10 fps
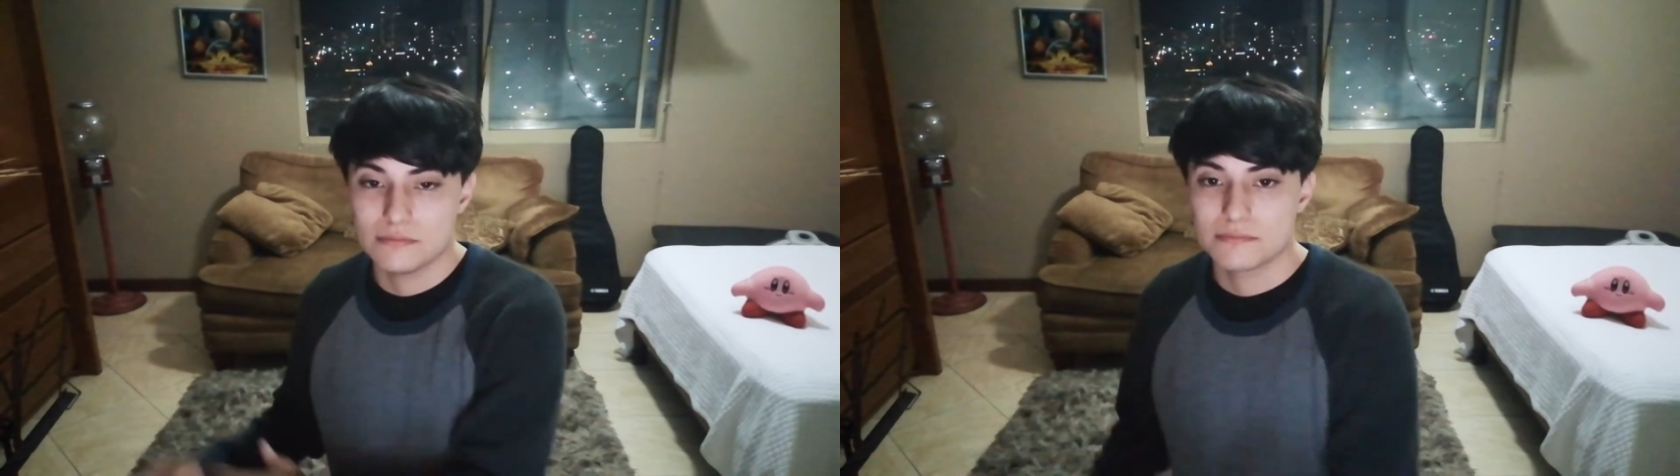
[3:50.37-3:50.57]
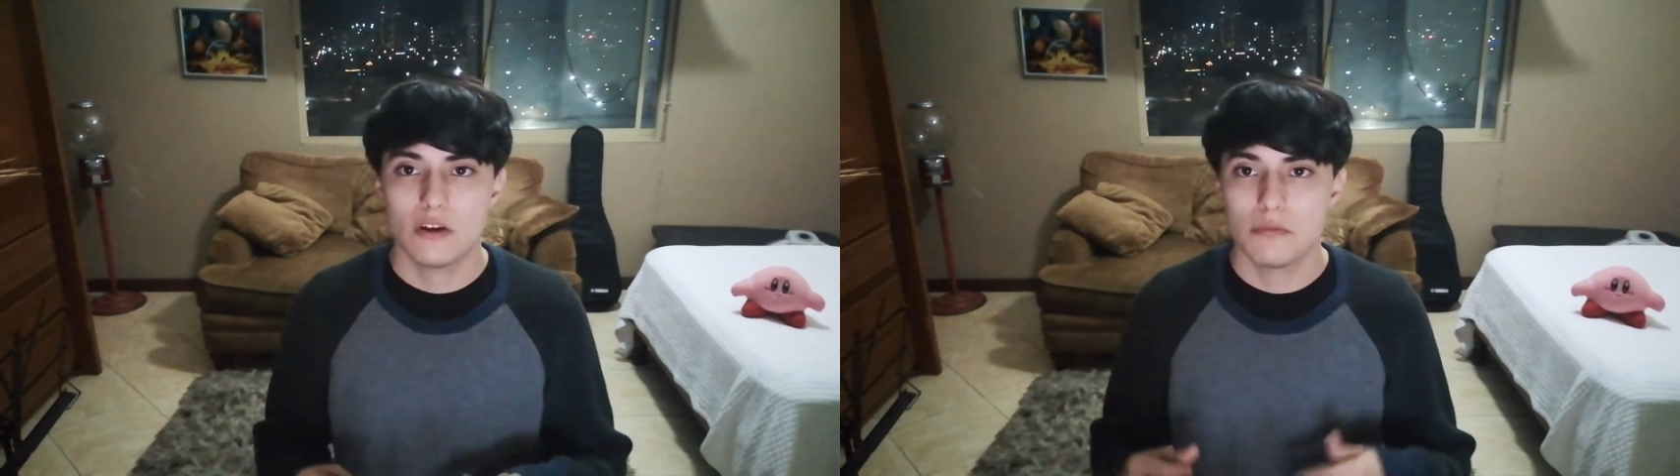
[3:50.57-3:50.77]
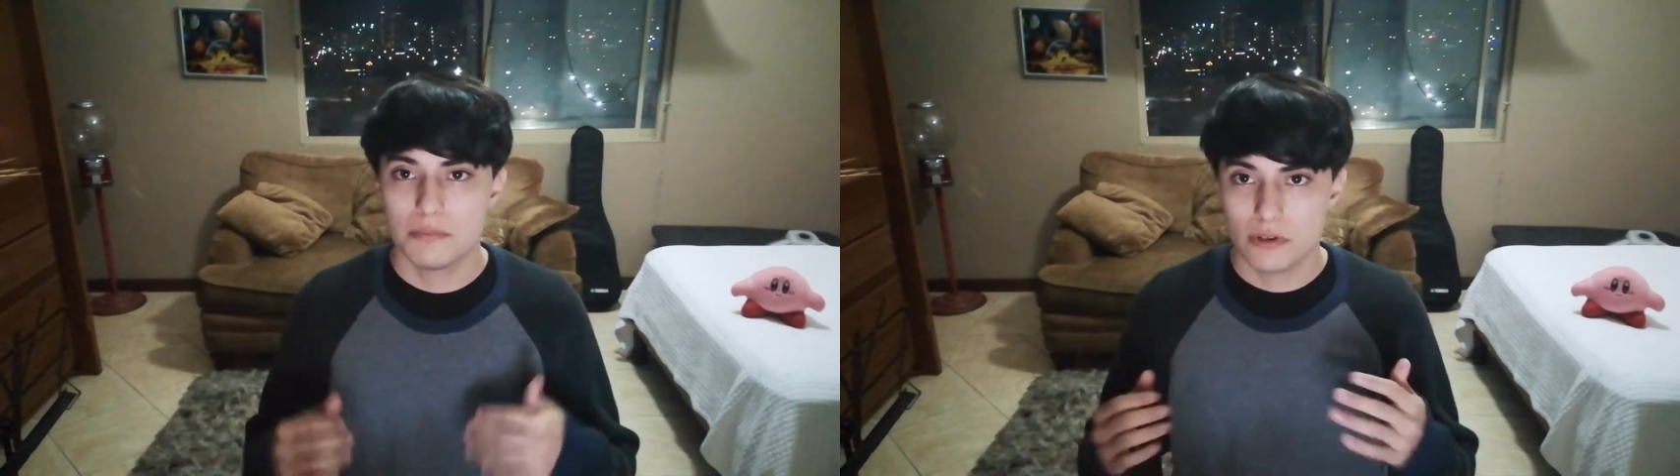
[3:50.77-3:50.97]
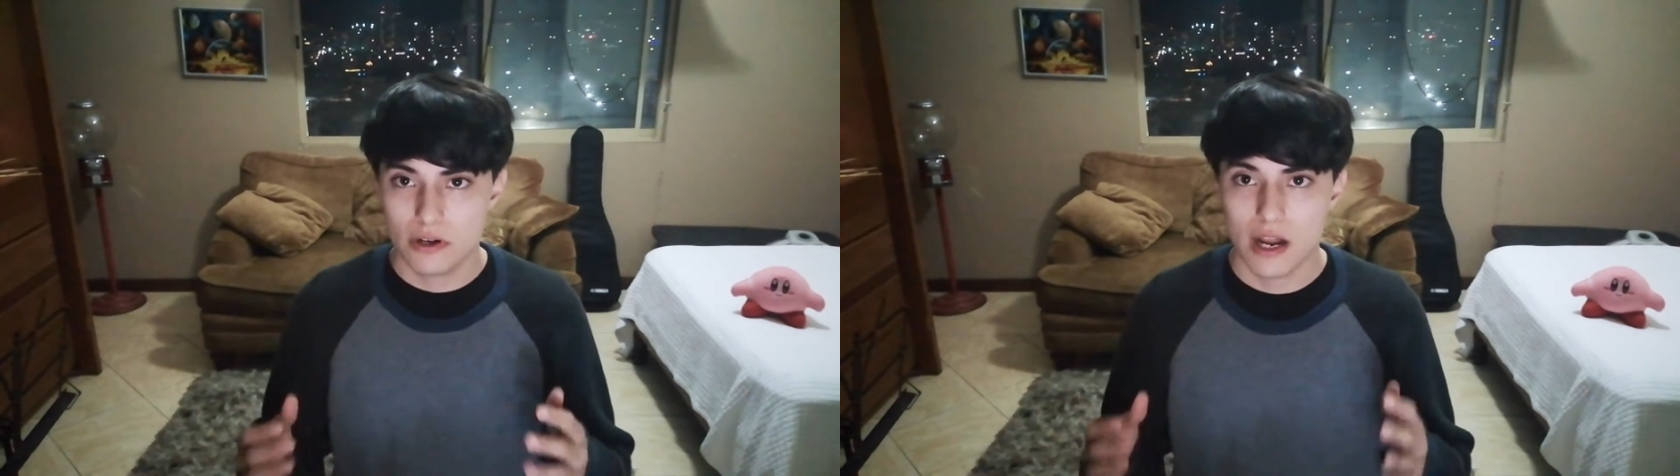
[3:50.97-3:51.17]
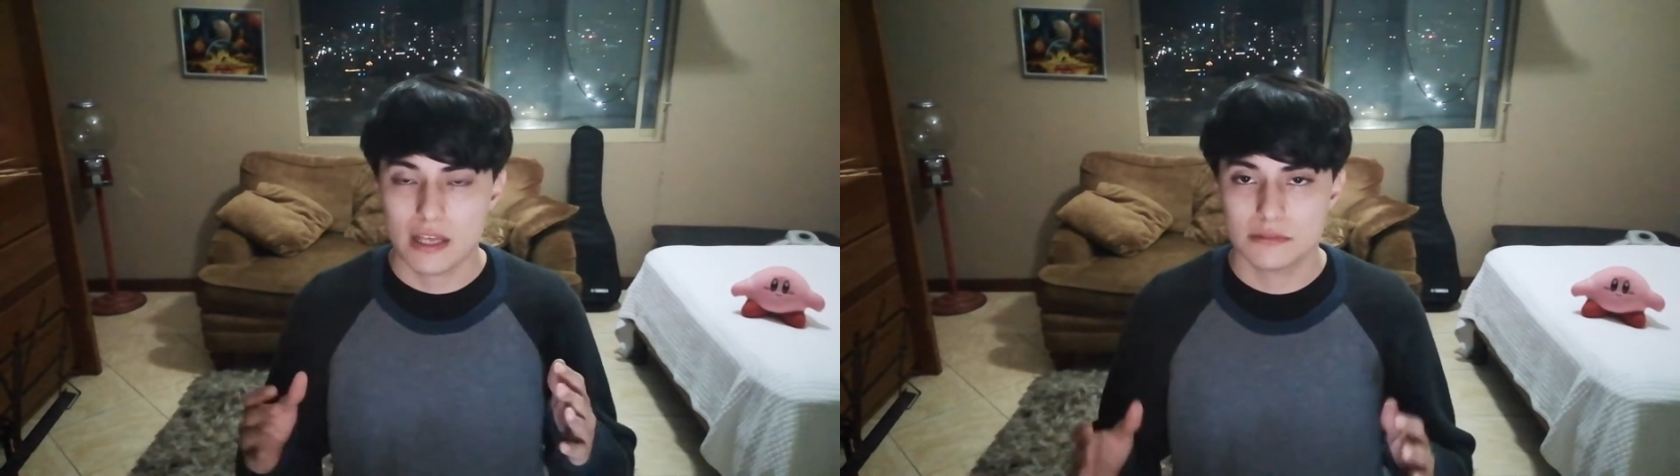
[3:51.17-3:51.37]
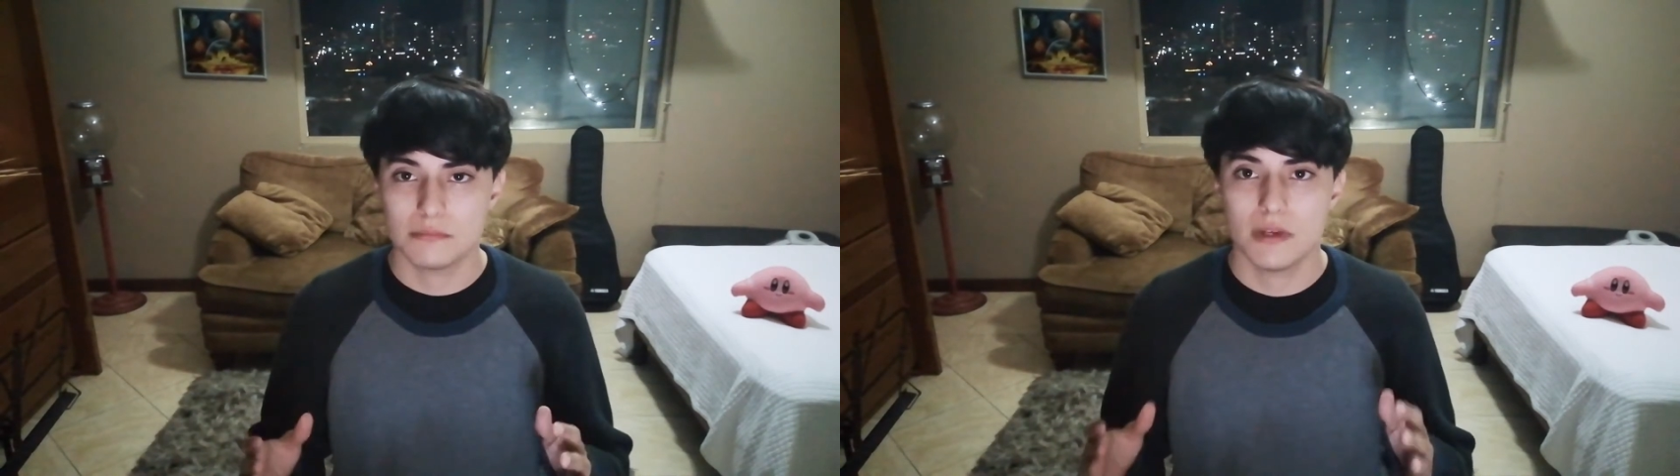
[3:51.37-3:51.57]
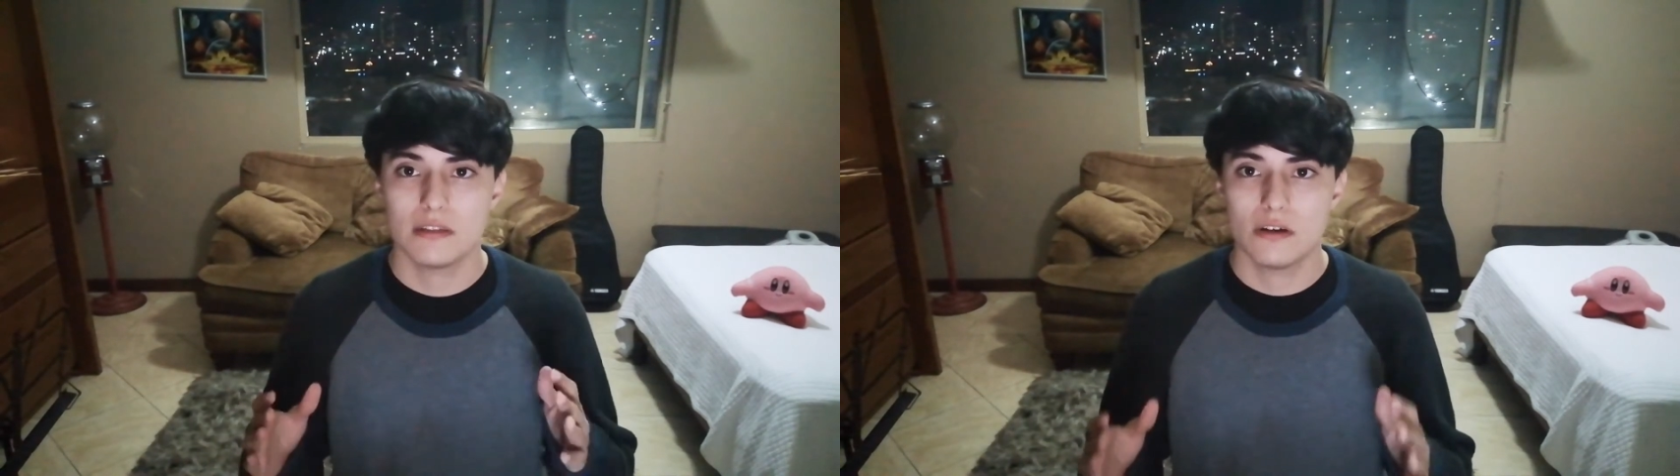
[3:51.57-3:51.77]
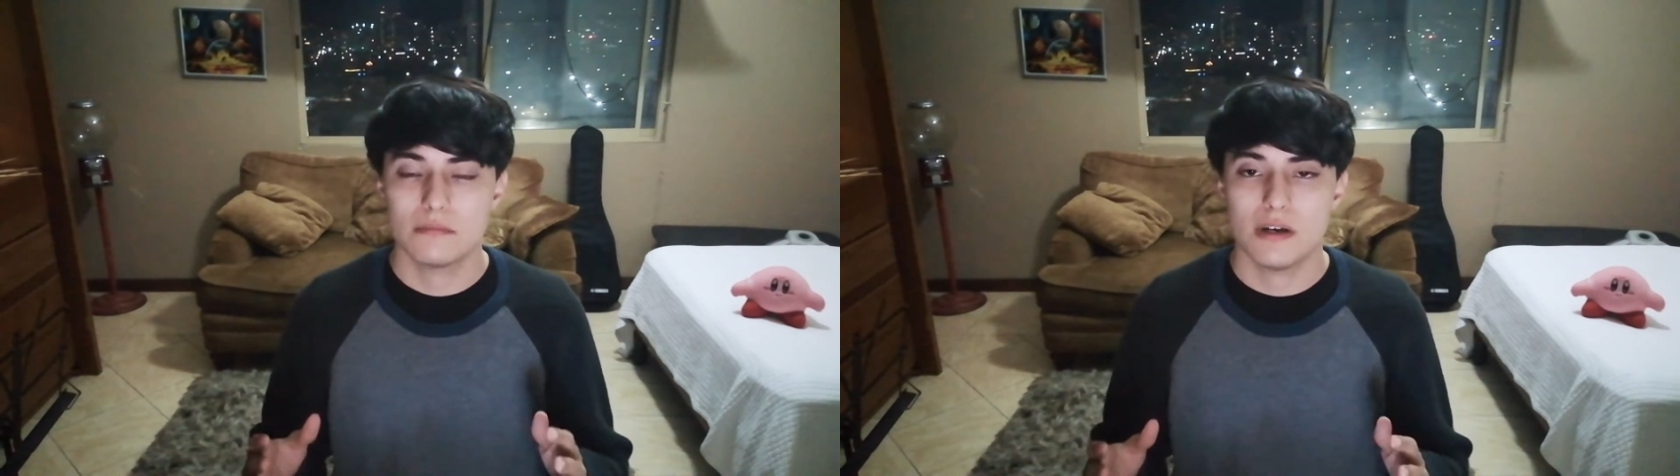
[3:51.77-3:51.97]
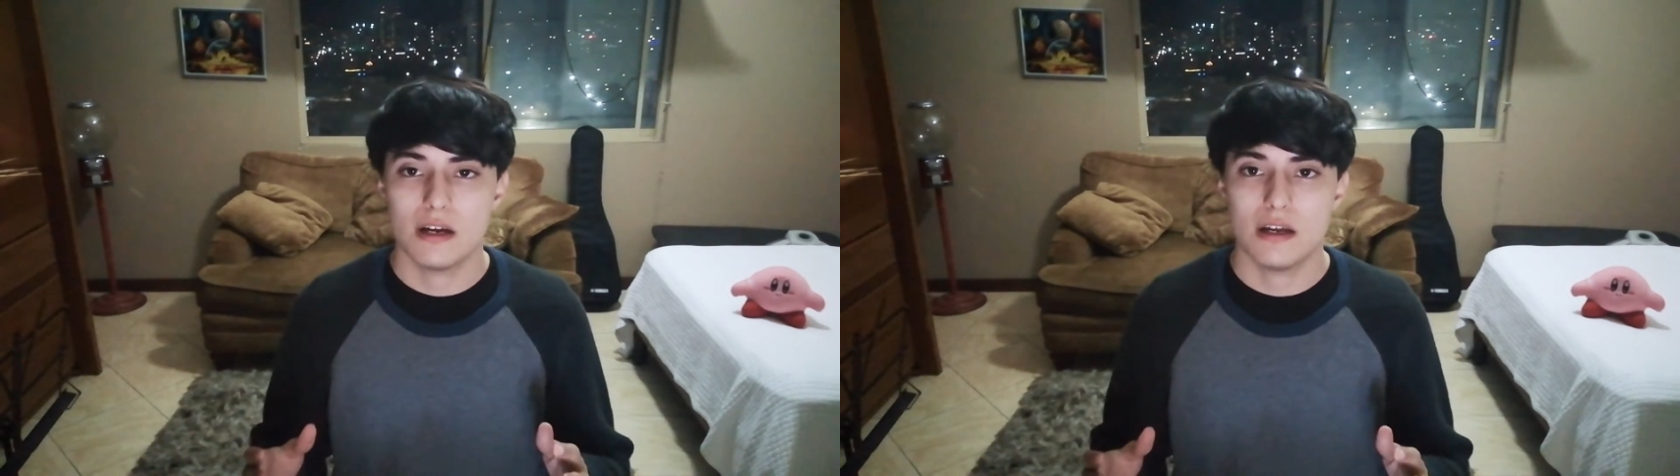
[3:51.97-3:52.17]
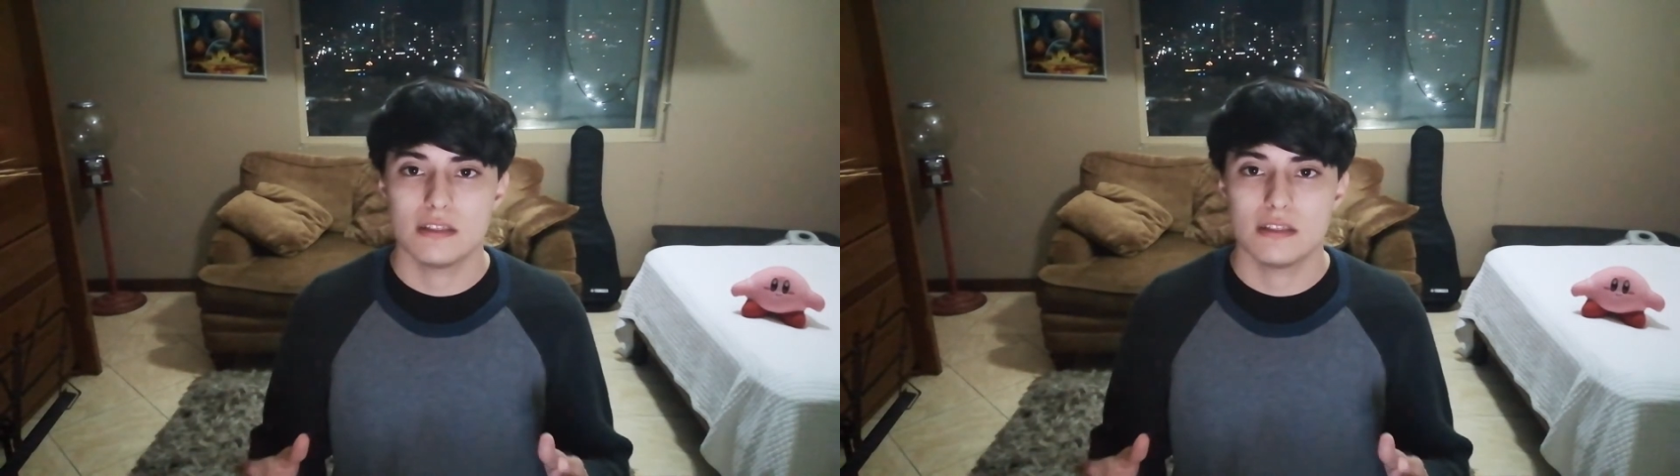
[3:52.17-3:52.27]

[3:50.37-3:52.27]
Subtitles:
The computer has made up